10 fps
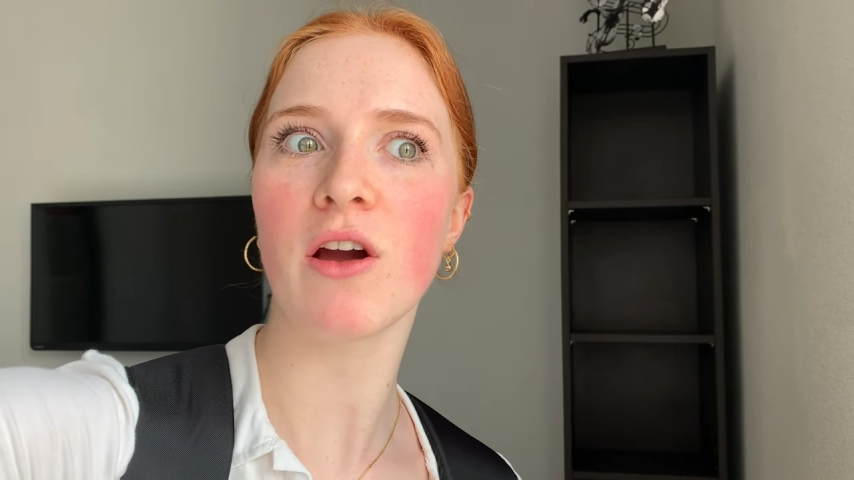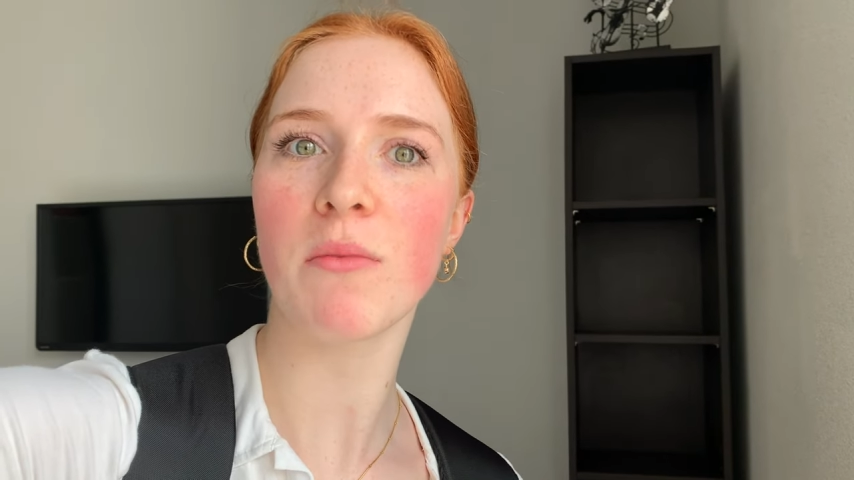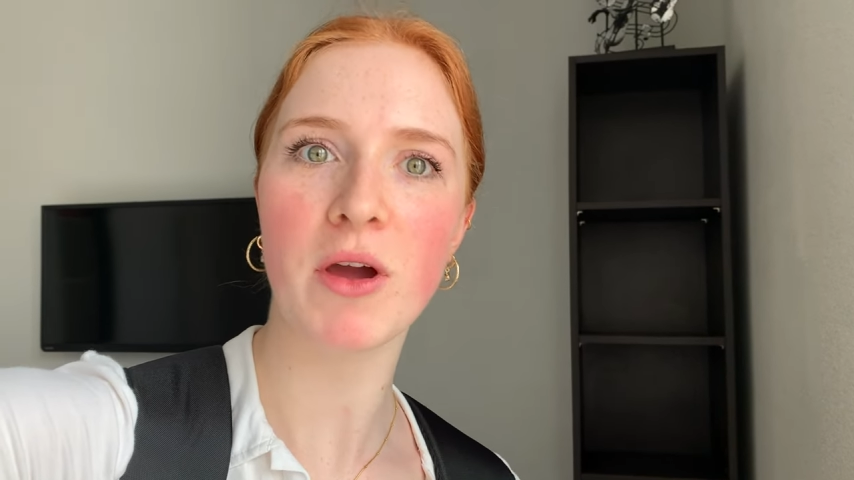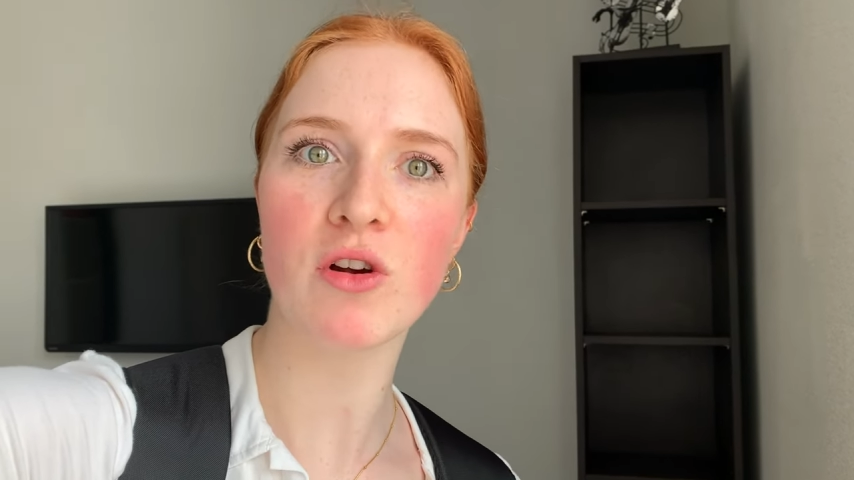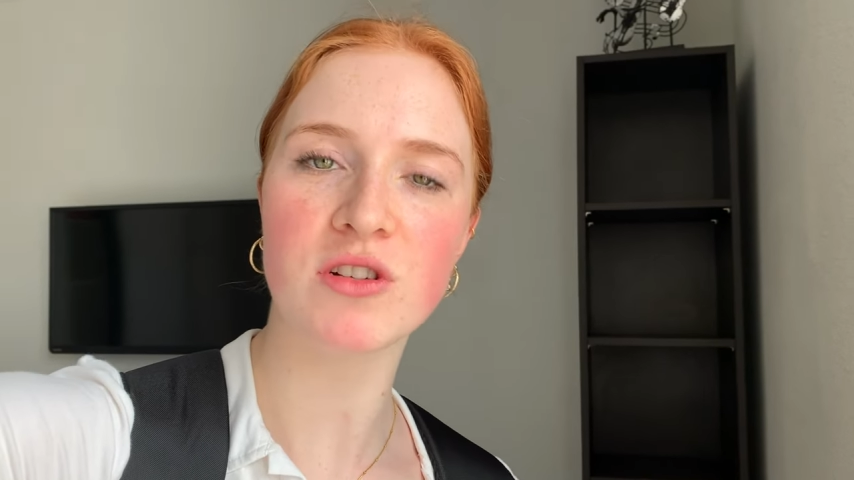oh
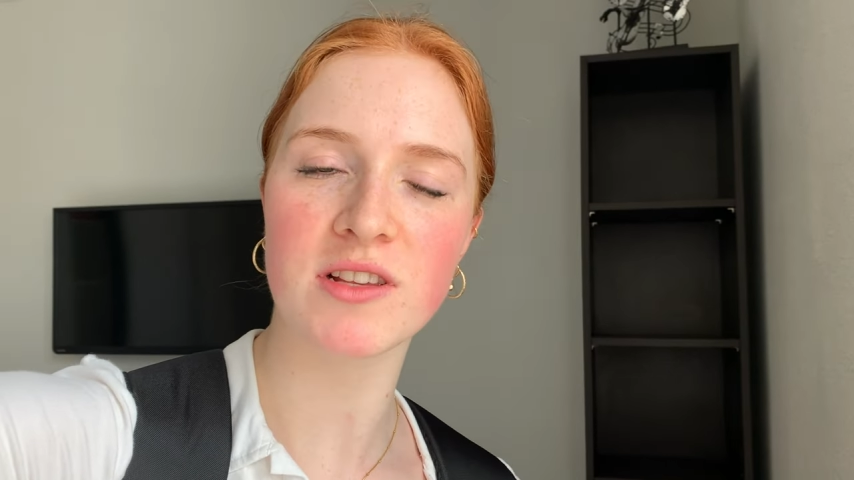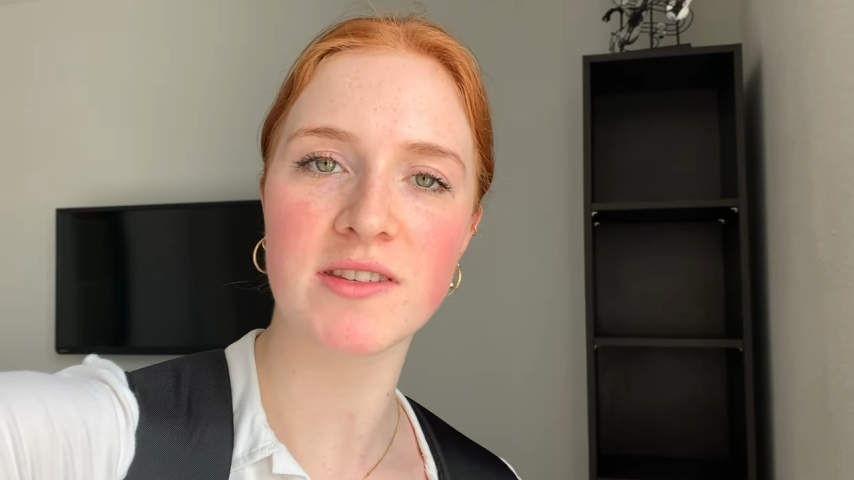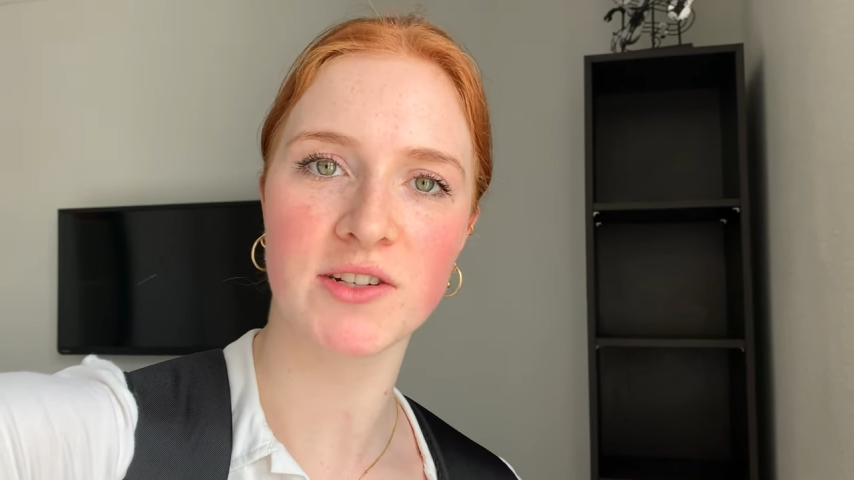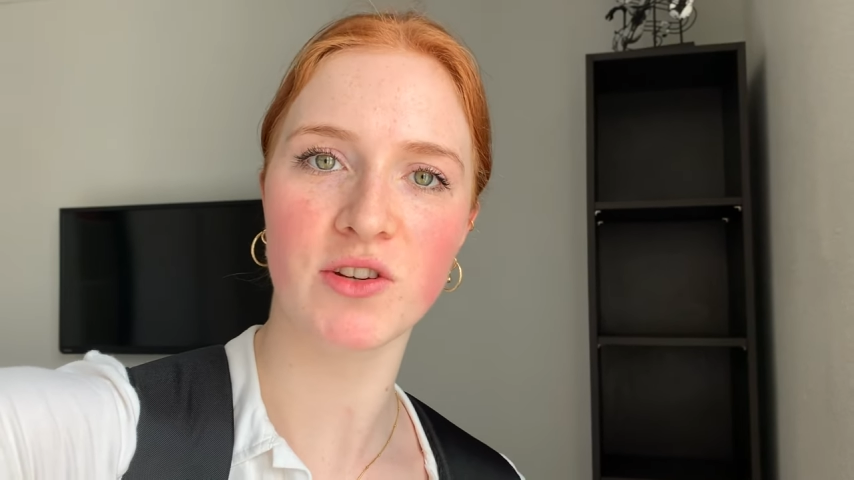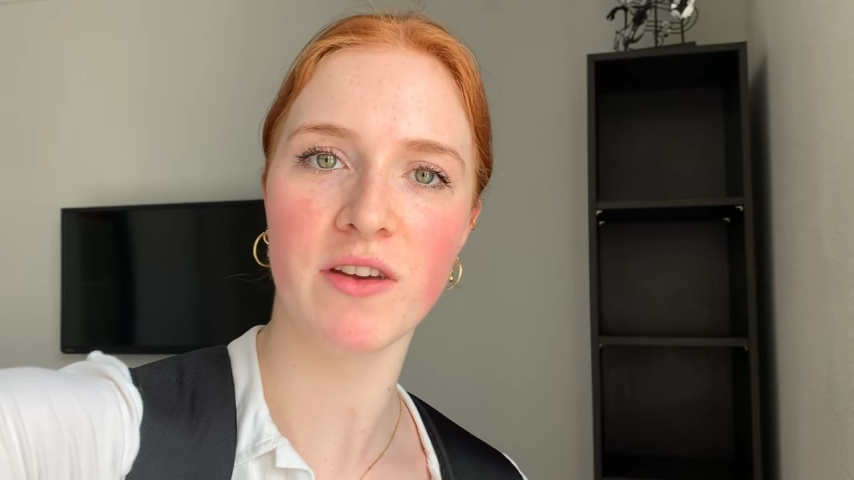my gosh, it's
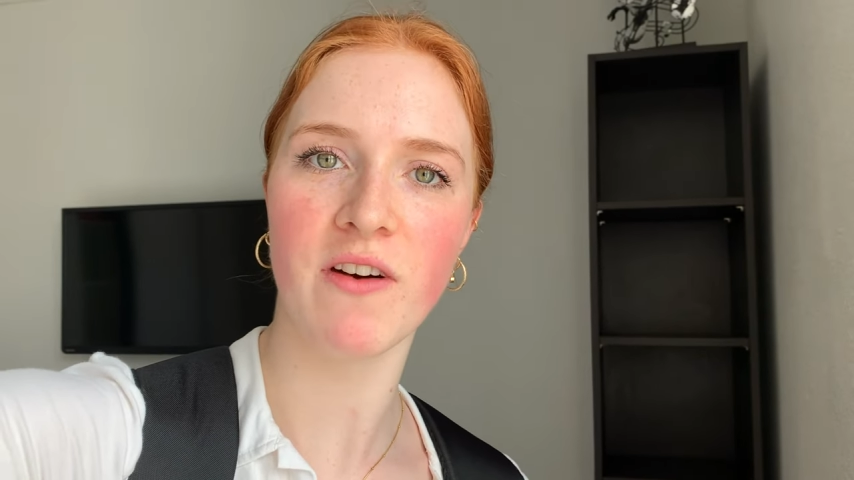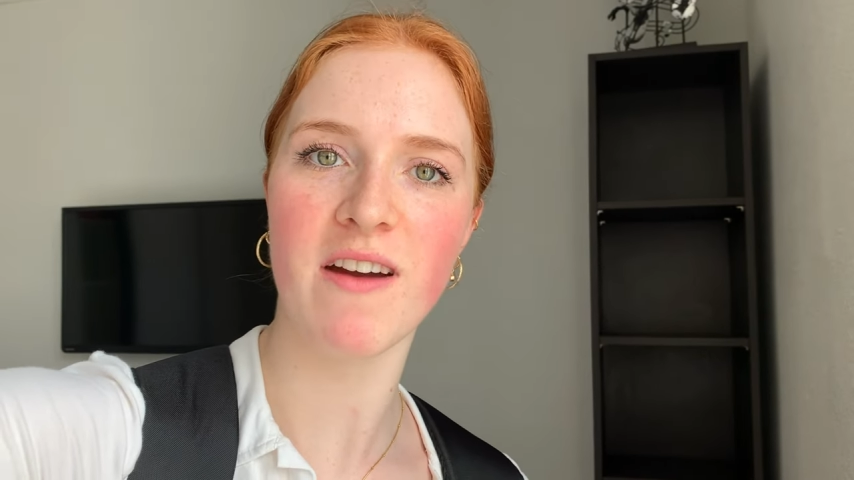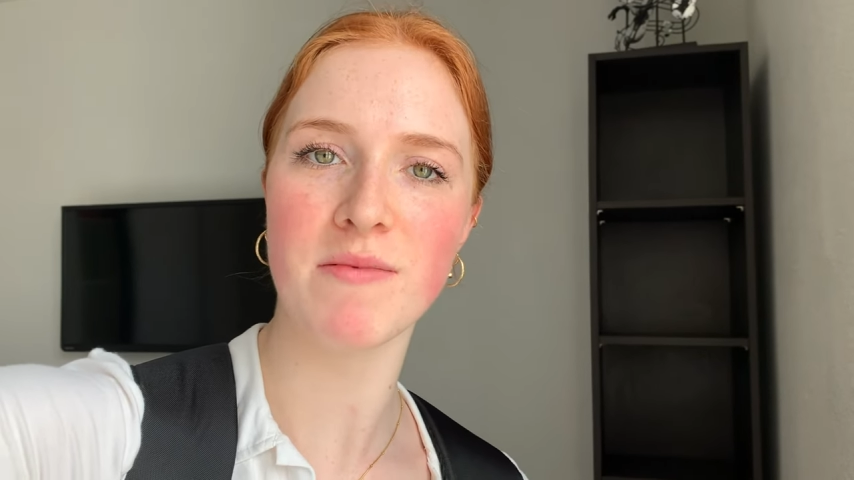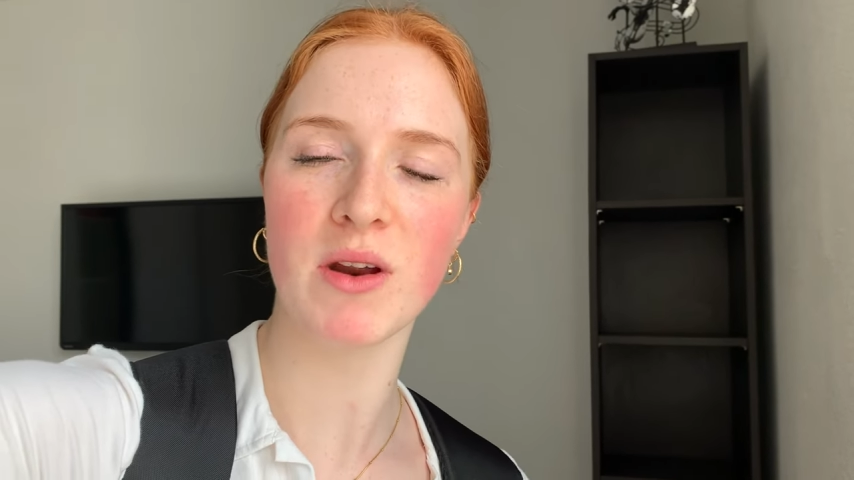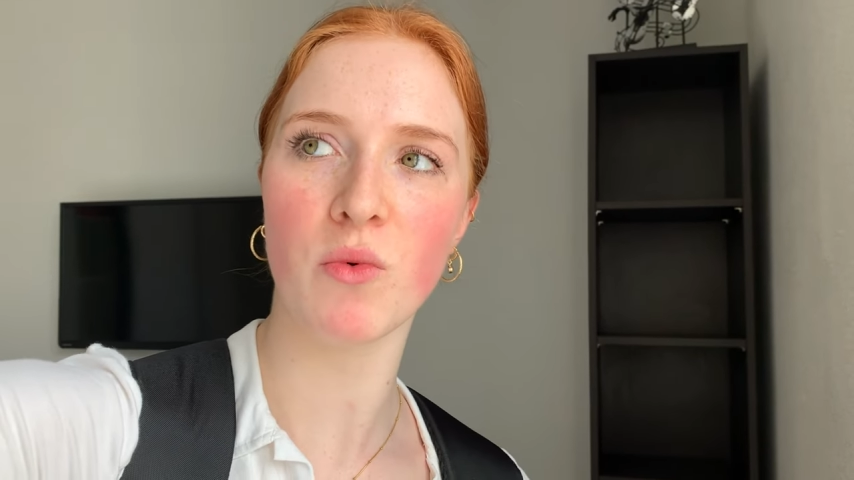literally a five
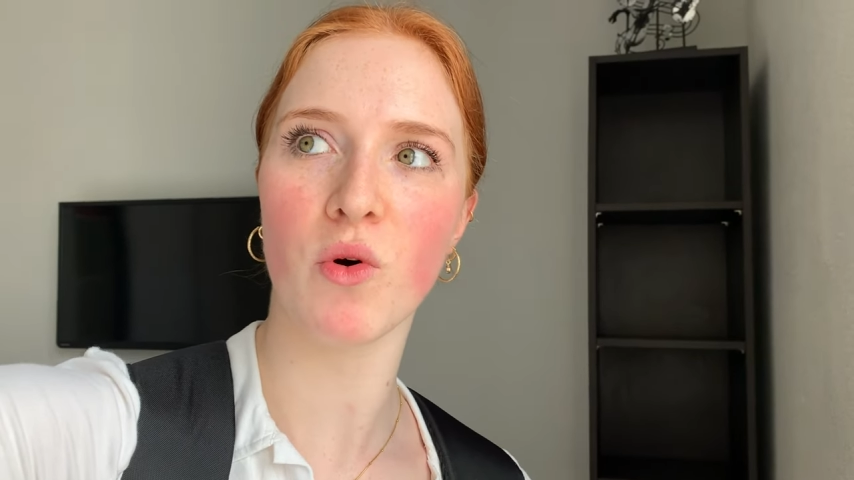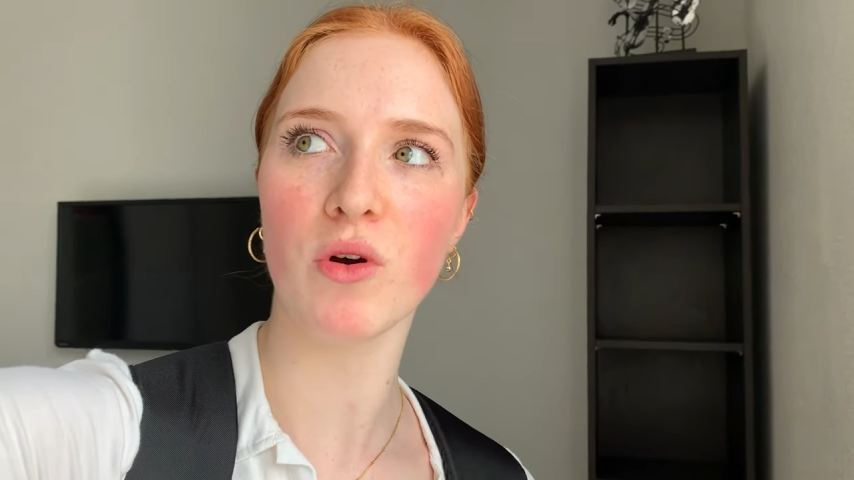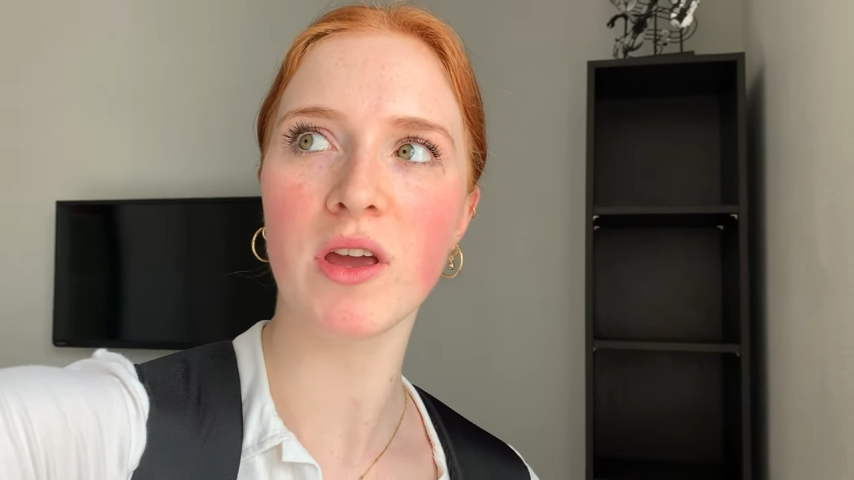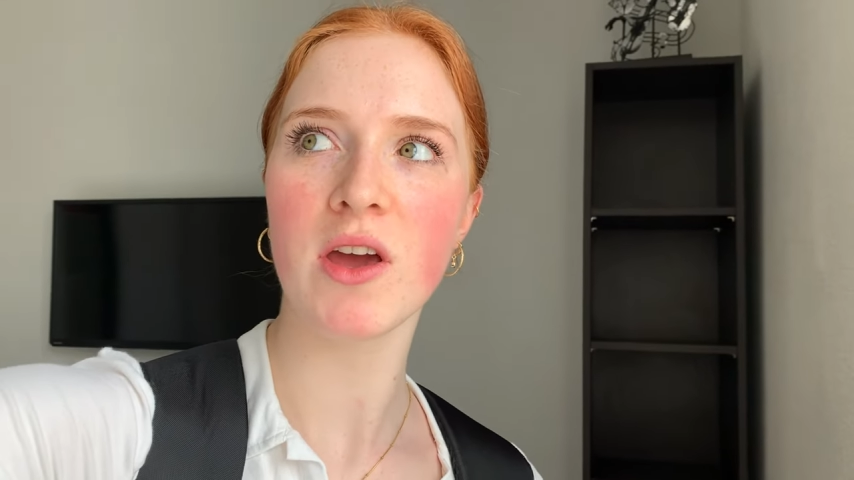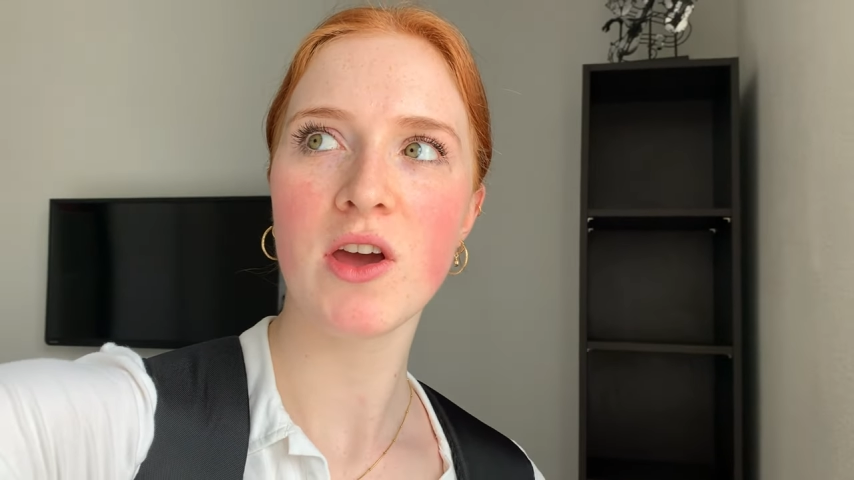minute walk.